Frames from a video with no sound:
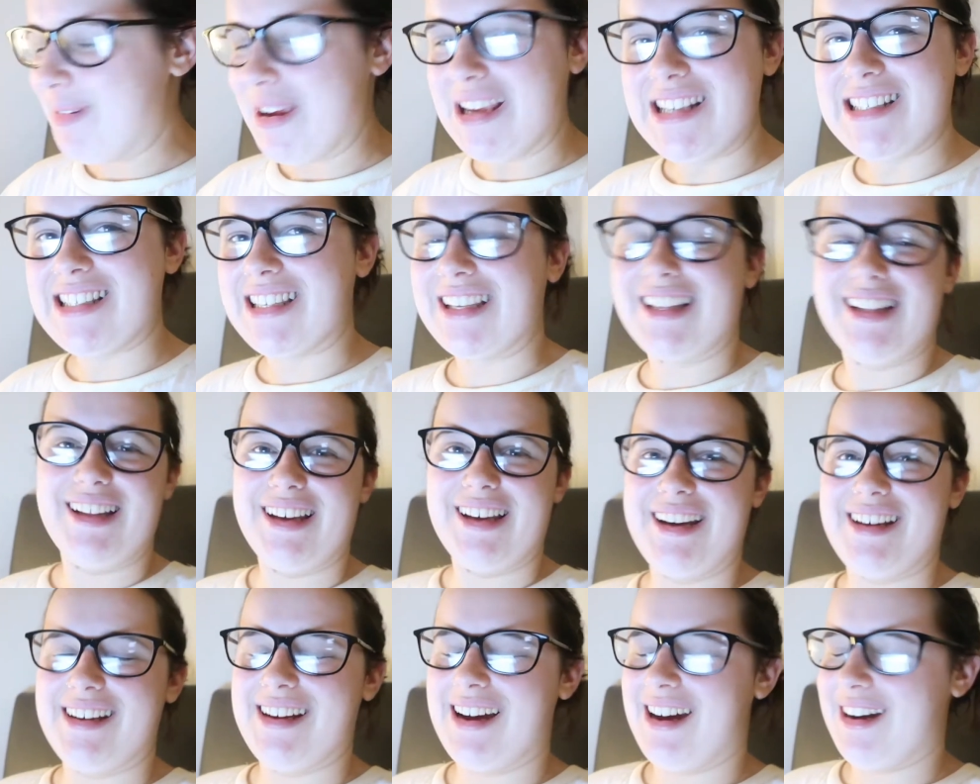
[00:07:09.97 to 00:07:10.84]

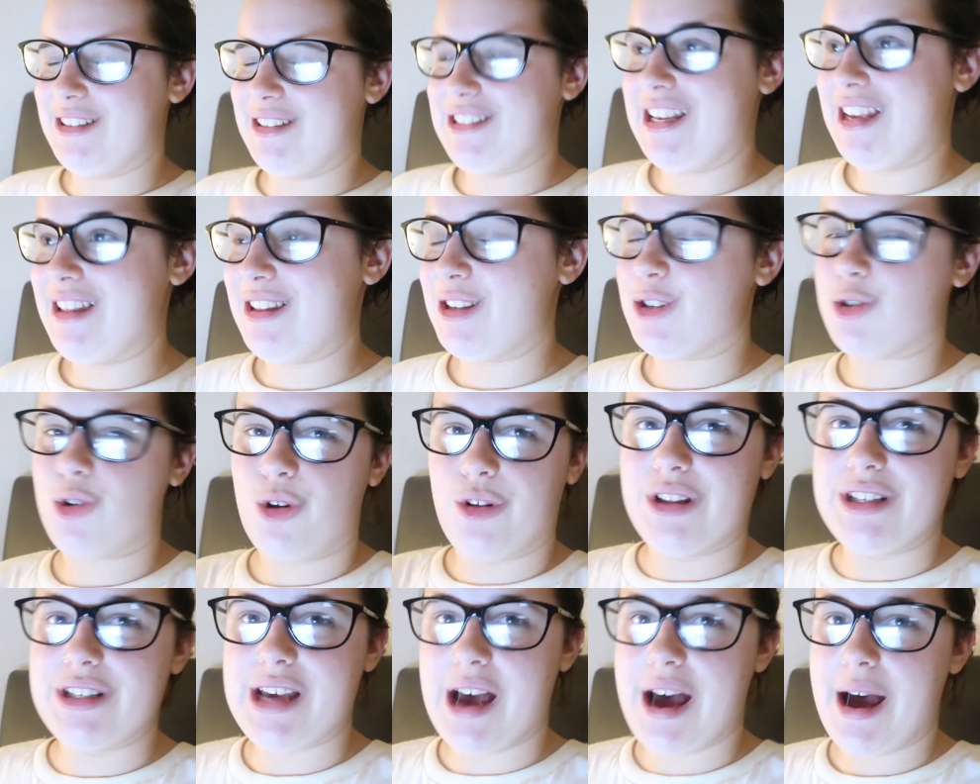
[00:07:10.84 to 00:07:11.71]
Basically, I say this
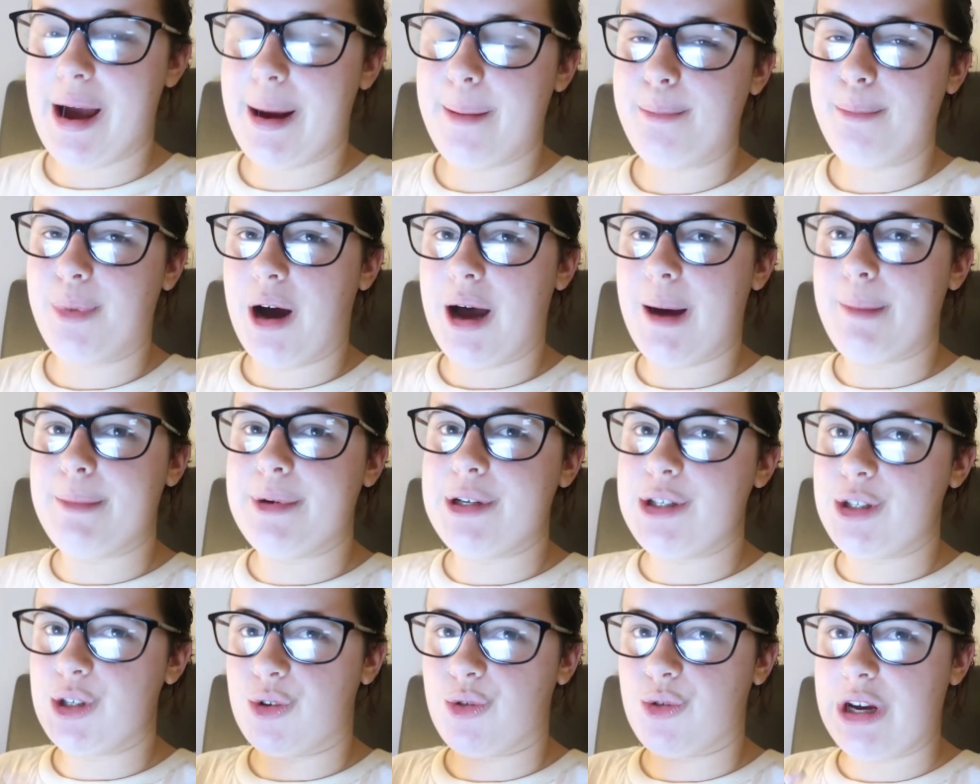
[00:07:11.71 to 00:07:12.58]
all the time, but I'm a
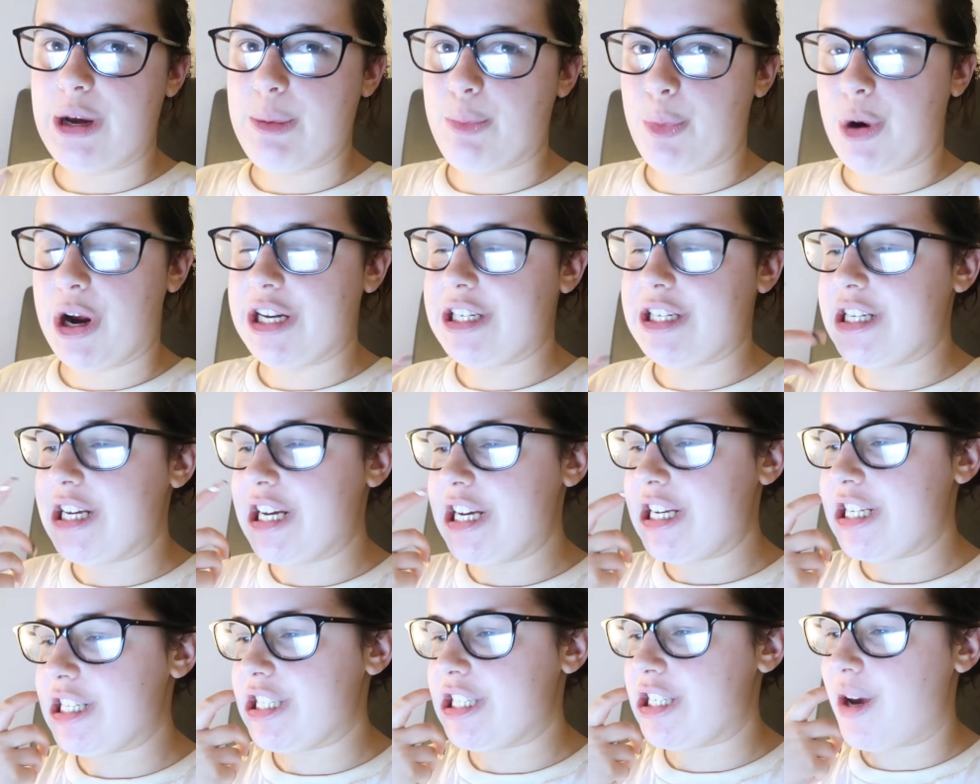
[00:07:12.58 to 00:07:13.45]
degree
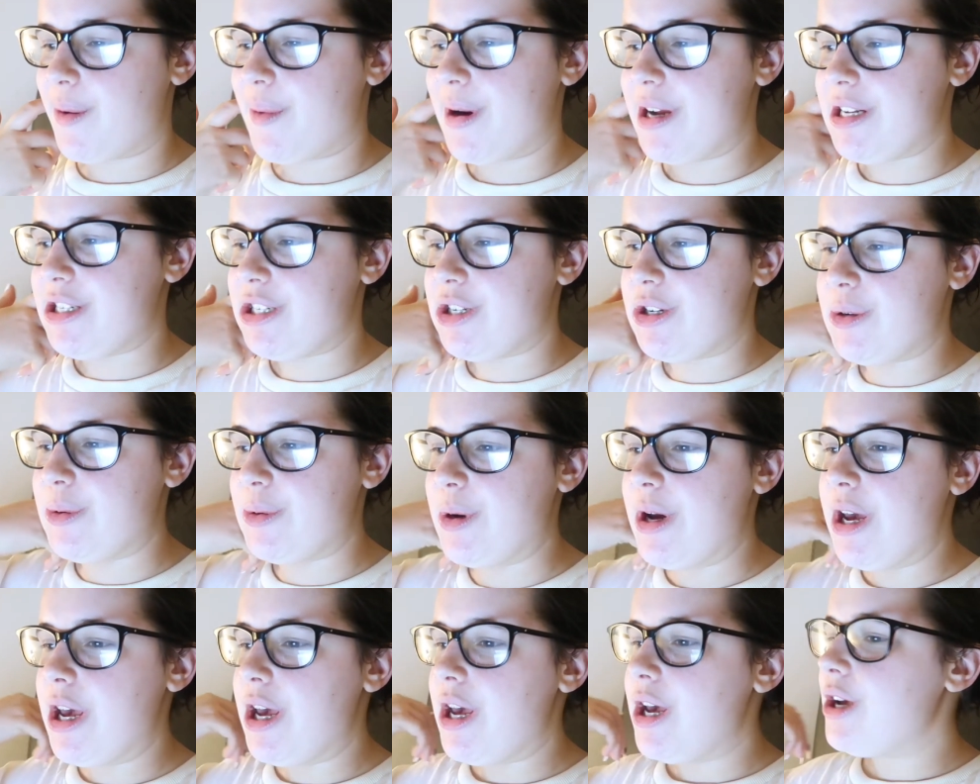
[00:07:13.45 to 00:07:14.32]
apprentice, so I
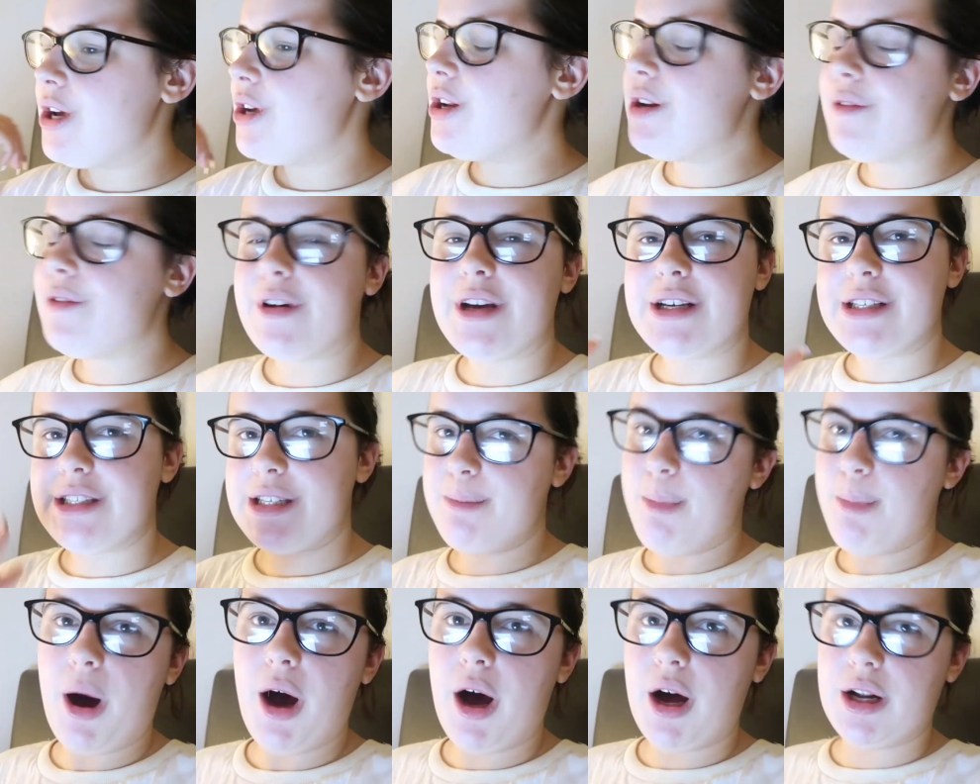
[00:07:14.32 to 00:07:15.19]
do university
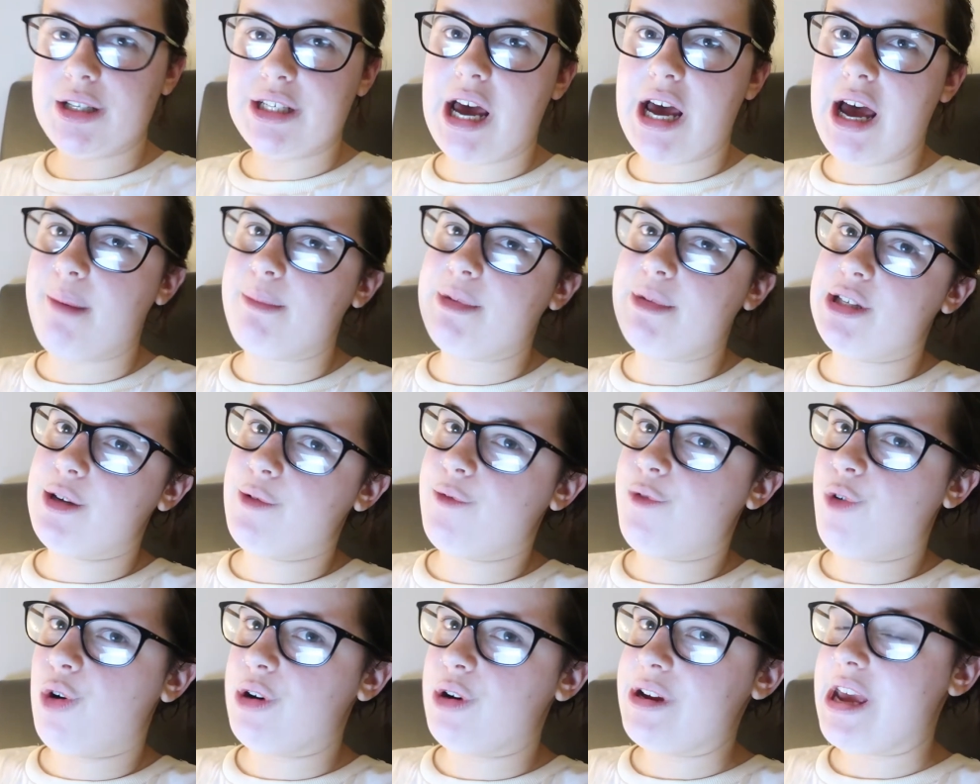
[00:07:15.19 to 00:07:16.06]
part-time, it's a
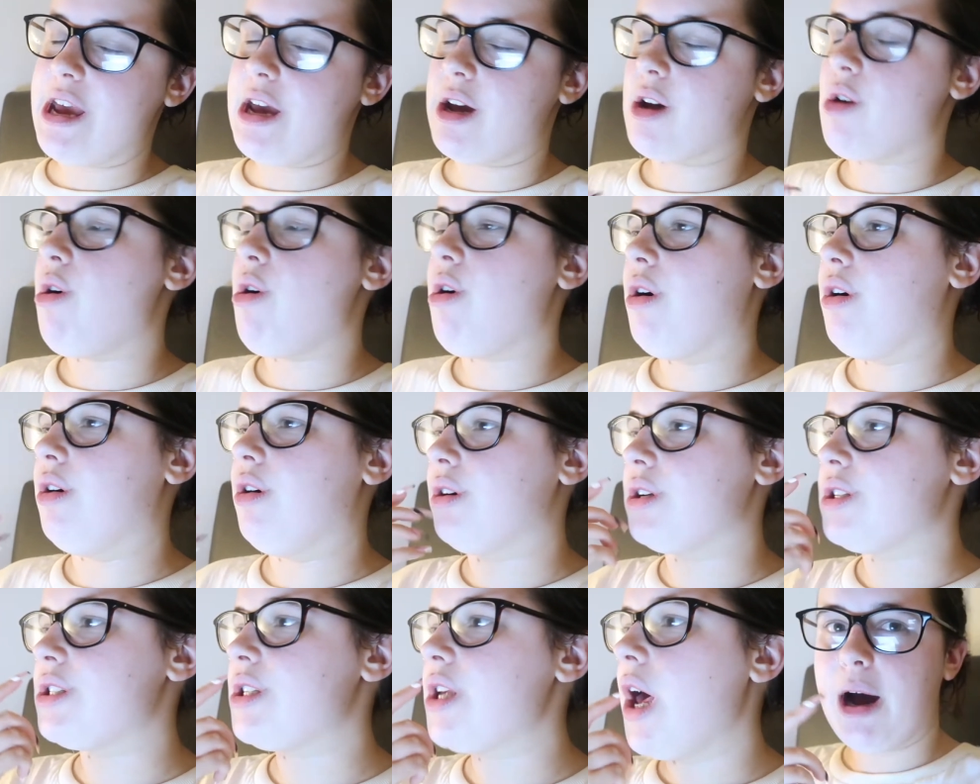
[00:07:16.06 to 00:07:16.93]
four-year
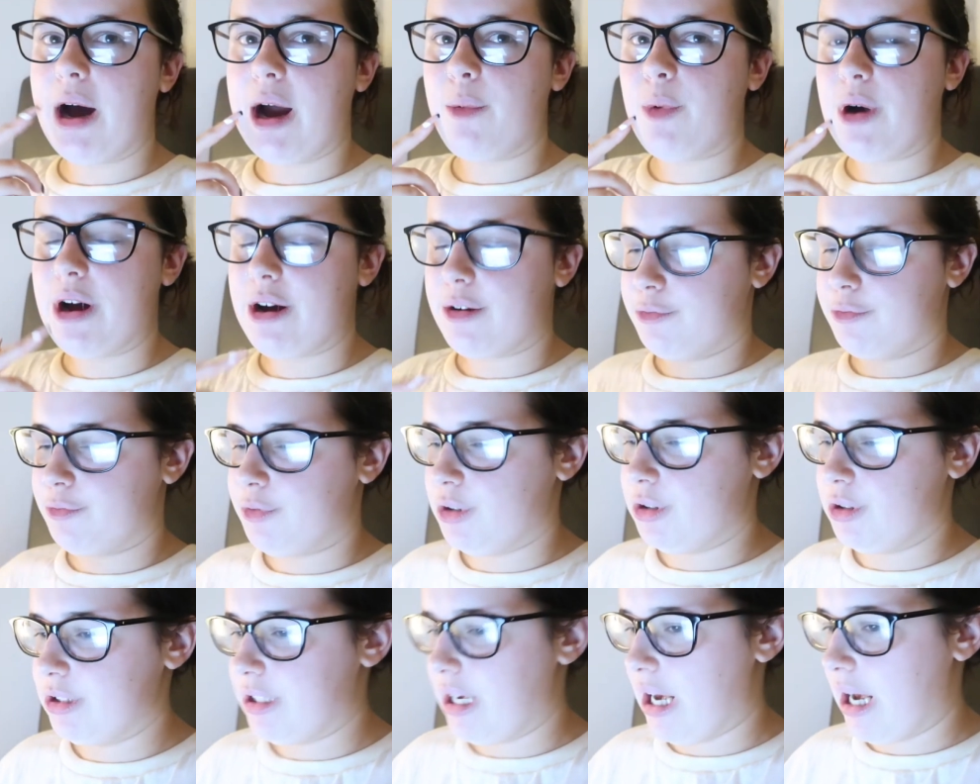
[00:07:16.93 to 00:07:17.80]
course, but I work
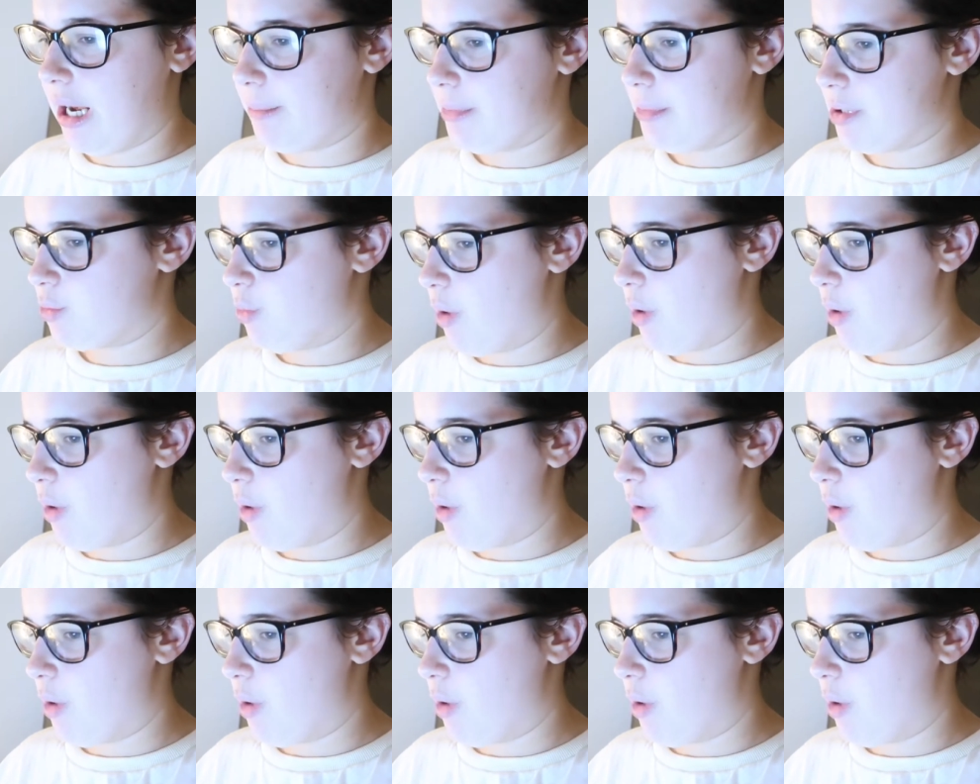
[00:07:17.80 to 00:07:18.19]
full-time as